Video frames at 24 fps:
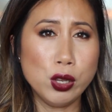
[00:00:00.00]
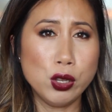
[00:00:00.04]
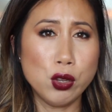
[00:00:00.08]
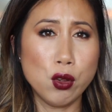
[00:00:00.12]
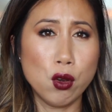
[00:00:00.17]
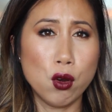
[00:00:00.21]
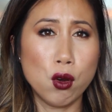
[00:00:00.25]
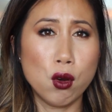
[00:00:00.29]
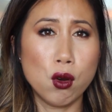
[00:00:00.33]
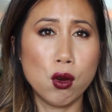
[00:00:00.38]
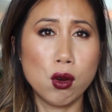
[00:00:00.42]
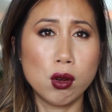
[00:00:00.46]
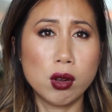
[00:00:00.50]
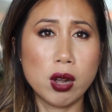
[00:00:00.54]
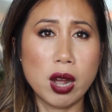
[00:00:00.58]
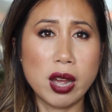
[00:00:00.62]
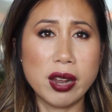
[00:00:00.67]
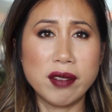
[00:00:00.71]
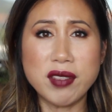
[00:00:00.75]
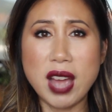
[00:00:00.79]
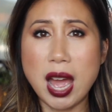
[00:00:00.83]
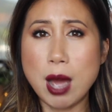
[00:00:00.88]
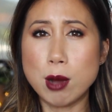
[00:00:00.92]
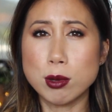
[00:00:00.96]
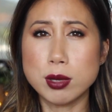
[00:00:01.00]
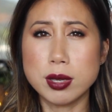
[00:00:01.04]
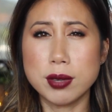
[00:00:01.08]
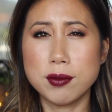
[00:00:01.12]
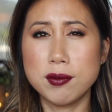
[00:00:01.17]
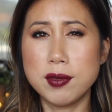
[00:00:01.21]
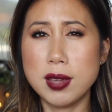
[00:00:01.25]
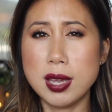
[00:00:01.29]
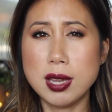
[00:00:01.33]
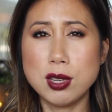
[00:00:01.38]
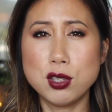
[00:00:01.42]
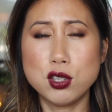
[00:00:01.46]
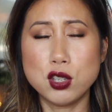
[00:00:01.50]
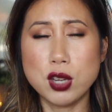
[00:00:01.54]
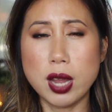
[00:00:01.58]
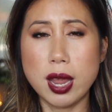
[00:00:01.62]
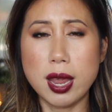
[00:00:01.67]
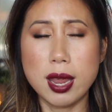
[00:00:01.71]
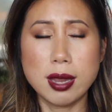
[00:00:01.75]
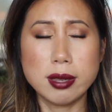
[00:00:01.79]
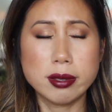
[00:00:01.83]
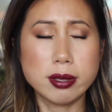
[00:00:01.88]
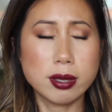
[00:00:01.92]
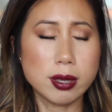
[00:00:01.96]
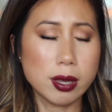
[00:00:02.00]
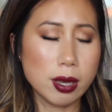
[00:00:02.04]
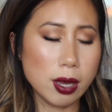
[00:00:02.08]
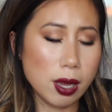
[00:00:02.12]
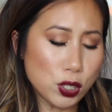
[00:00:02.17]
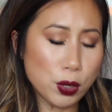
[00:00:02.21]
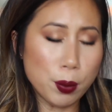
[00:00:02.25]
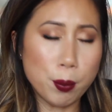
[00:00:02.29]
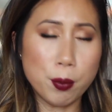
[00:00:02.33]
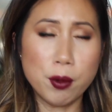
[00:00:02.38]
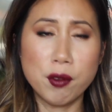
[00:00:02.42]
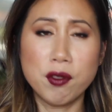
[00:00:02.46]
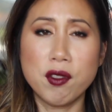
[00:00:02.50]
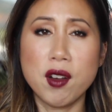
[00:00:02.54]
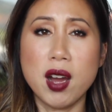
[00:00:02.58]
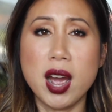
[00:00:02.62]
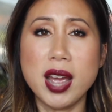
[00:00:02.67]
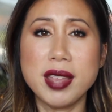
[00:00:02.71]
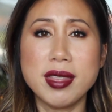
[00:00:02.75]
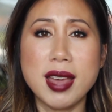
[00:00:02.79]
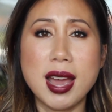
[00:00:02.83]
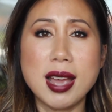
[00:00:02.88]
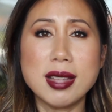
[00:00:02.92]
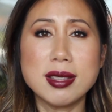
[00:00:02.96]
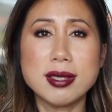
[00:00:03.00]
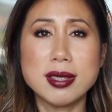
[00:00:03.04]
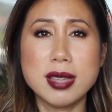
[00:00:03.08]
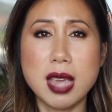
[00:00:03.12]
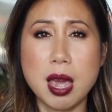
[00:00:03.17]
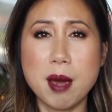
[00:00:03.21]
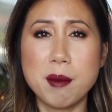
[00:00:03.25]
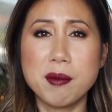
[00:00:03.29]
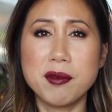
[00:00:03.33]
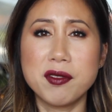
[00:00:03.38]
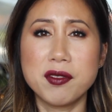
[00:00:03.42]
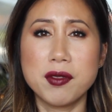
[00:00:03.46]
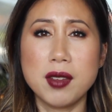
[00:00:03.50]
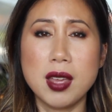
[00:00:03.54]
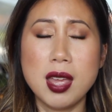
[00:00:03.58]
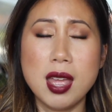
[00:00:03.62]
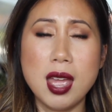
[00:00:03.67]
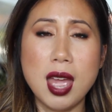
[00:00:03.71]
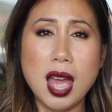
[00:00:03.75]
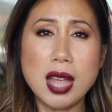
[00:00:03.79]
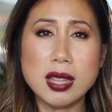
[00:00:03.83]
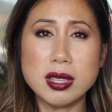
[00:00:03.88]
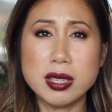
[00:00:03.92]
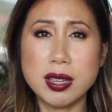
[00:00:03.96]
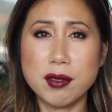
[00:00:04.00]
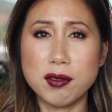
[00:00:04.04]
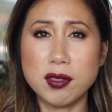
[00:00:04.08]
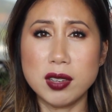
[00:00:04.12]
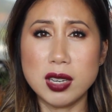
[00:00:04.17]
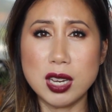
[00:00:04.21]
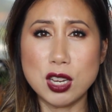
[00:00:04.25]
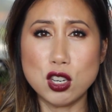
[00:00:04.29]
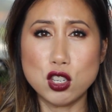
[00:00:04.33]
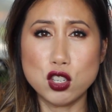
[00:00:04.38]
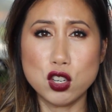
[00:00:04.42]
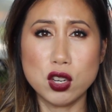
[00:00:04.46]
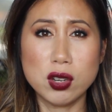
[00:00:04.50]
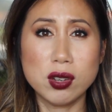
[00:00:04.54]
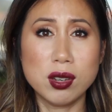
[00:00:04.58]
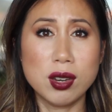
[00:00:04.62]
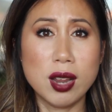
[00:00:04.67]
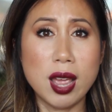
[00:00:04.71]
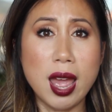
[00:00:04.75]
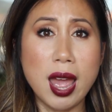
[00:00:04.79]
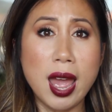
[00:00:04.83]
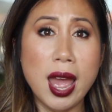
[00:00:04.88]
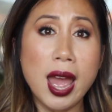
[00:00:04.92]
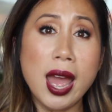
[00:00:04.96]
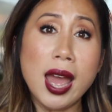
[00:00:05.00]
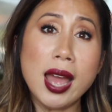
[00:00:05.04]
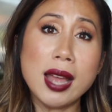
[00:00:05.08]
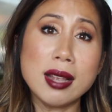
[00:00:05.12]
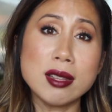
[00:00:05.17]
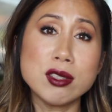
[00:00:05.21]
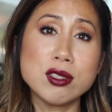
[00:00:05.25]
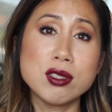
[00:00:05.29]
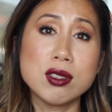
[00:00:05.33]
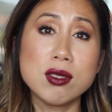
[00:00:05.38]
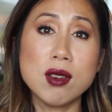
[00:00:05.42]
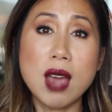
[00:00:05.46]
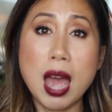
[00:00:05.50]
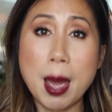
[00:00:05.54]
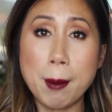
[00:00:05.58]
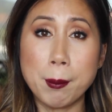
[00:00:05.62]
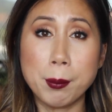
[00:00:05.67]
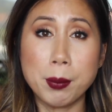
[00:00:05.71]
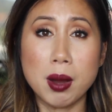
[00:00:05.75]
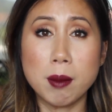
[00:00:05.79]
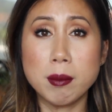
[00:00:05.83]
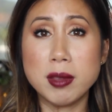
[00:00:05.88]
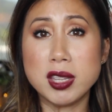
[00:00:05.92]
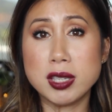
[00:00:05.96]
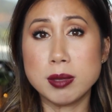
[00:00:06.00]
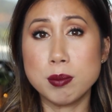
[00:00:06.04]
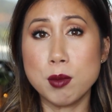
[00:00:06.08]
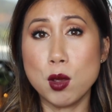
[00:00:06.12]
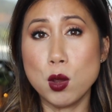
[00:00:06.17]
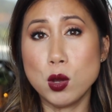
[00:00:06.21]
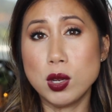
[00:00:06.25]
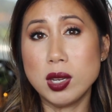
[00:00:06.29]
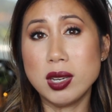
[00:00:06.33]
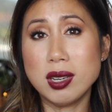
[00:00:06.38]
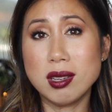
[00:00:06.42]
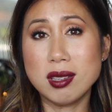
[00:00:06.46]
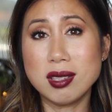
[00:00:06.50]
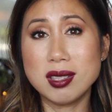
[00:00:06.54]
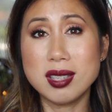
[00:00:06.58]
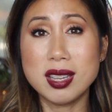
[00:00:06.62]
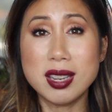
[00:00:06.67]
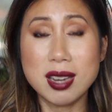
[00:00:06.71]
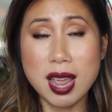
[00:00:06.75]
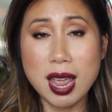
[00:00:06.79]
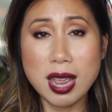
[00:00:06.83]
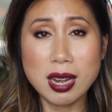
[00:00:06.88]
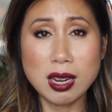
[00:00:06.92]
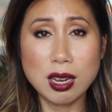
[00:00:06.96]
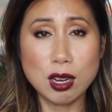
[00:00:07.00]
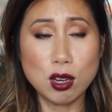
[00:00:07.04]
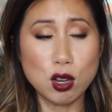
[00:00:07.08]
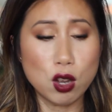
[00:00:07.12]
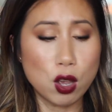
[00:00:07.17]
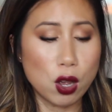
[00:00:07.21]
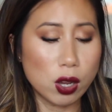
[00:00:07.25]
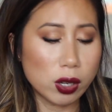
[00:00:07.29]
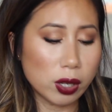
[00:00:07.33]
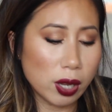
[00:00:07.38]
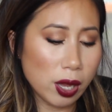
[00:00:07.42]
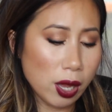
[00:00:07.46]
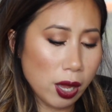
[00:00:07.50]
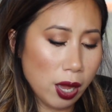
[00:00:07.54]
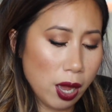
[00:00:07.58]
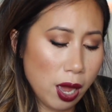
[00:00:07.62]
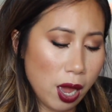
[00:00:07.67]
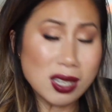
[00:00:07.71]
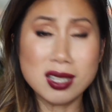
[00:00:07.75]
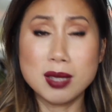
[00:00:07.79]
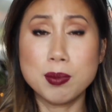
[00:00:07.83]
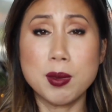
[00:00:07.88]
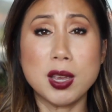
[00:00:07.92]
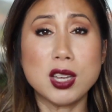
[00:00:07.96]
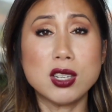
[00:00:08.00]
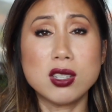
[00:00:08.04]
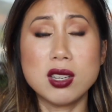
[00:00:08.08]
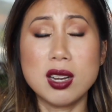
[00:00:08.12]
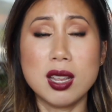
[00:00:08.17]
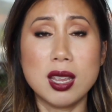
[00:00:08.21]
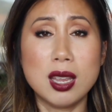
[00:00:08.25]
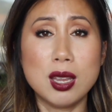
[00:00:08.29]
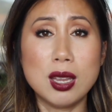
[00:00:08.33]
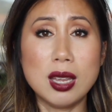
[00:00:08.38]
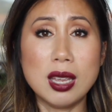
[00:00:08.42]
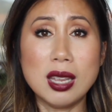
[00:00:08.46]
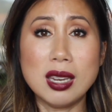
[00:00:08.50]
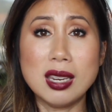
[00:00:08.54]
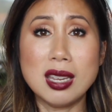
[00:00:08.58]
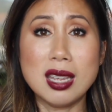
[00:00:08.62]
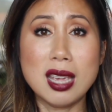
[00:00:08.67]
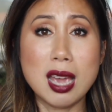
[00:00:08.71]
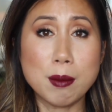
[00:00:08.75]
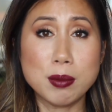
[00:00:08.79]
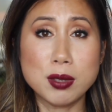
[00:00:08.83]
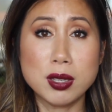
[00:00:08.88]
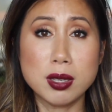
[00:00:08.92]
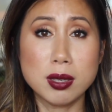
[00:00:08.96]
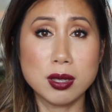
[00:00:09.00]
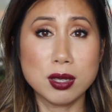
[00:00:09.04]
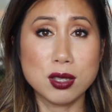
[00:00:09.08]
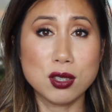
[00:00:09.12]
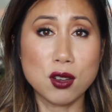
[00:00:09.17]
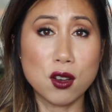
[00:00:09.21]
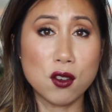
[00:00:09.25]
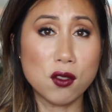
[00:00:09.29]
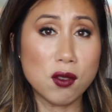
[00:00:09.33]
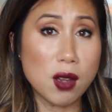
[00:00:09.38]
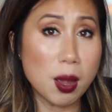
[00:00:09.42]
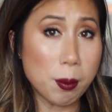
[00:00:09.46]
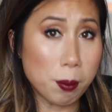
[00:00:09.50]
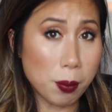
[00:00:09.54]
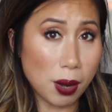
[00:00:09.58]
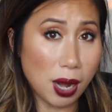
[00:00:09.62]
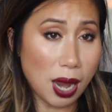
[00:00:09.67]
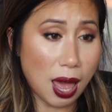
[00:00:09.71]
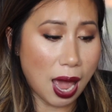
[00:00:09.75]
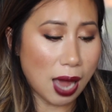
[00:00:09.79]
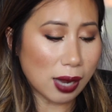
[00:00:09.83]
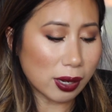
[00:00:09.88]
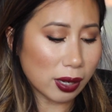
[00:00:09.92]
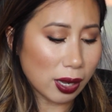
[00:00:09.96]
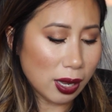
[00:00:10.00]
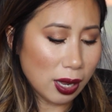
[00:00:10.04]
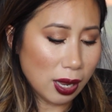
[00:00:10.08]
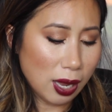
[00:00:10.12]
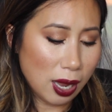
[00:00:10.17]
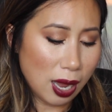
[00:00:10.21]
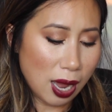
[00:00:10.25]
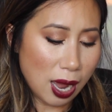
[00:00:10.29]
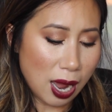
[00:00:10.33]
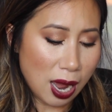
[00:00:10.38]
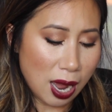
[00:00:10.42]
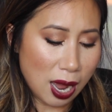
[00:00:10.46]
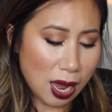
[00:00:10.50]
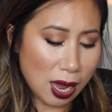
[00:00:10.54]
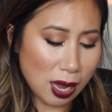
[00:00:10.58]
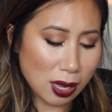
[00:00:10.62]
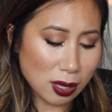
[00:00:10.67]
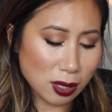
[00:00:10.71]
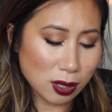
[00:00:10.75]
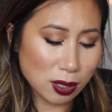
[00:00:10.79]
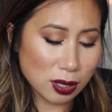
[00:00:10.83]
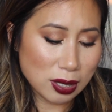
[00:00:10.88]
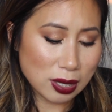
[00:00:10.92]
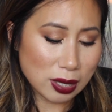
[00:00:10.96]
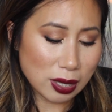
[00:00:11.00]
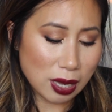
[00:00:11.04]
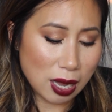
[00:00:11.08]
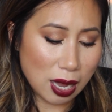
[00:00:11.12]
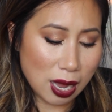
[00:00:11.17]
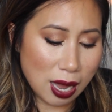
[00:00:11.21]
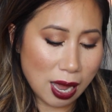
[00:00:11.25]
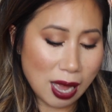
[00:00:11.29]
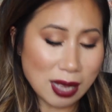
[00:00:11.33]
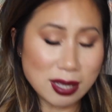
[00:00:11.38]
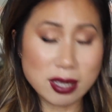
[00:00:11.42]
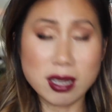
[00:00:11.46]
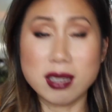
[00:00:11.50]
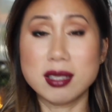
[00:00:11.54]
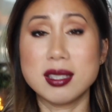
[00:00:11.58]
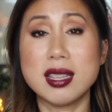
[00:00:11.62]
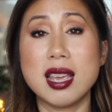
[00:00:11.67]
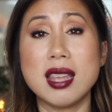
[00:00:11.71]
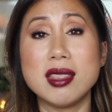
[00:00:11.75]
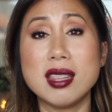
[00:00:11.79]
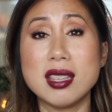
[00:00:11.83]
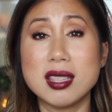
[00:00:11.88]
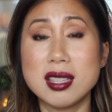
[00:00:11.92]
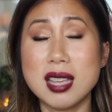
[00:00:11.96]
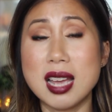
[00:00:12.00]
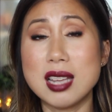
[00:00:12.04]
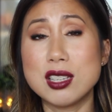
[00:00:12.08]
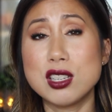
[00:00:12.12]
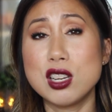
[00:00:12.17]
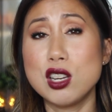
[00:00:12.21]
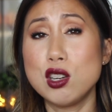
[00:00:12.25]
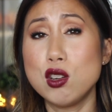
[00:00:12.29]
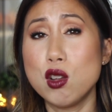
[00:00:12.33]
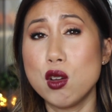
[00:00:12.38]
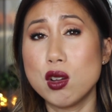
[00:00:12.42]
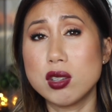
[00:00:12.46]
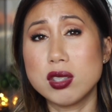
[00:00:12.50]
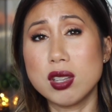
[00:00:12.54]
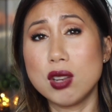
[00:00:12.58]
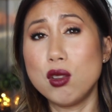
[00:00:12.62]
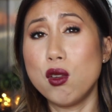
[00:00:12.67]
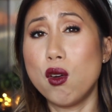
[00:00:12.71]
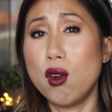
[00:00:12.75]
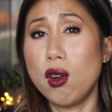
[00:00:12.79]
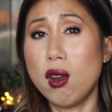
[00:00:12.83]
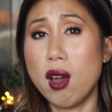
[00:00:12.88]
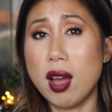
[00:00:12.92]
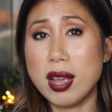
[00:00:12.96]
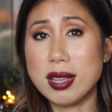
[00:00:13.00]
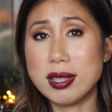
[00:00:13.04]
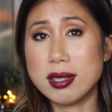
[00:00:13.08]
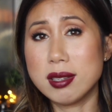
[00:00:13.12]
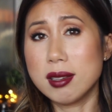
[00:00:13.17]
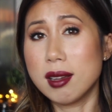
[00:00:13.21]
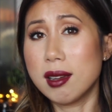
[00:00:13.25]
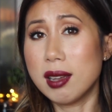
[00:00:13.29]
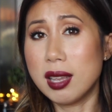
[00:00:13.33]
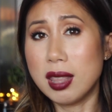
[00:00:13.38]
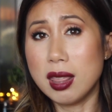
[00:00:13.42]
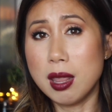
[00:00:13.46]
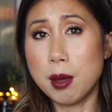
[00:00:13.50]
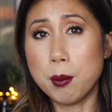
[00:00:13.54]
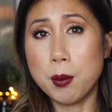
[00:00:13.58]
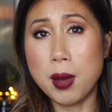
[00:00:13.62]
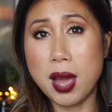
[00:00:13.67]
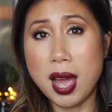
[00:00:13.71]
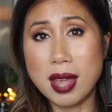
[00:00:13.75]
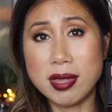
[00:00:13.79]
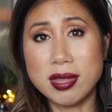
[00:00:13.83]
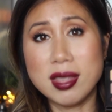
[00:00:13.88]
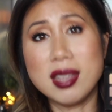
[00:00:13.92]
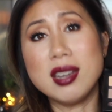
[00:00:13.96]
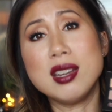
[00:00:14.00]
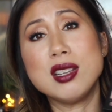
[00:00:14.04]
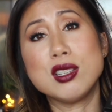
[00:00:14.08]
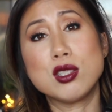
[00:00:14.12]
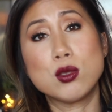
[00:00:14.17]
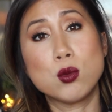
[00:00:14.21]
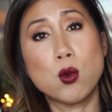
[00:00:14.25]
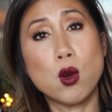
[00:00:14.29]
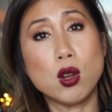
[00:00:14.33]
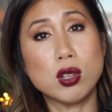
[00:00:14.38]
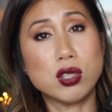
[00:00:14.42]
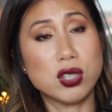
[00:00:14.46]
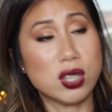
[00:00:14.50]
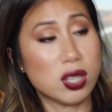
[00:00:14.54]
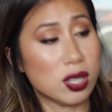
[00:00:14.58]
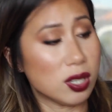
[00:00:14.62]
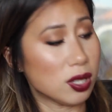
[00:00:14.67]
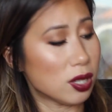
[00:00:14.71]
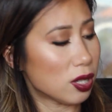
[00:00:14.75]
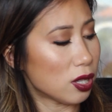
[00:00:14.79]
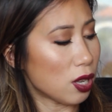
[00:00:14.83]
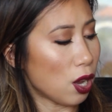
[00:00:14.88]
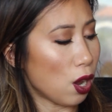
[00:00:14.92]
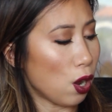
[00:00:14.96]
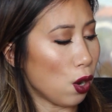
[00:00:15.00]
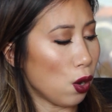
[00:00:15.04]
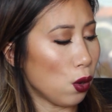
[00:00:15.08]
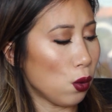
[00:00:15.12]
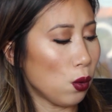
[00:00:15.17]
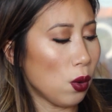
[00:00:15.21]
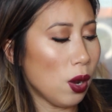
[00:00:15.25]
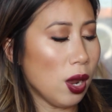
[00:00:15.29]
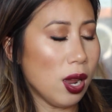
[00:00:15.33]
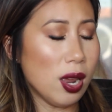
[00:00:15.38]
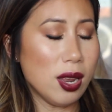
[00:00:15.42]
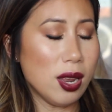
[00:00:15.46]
your kind of outer V shade to provide that depth and definition and to amp up the smokiness in any look, especially in the absence of a black. And as I said, this actually looks a lot lighter in the pan than it swatches, so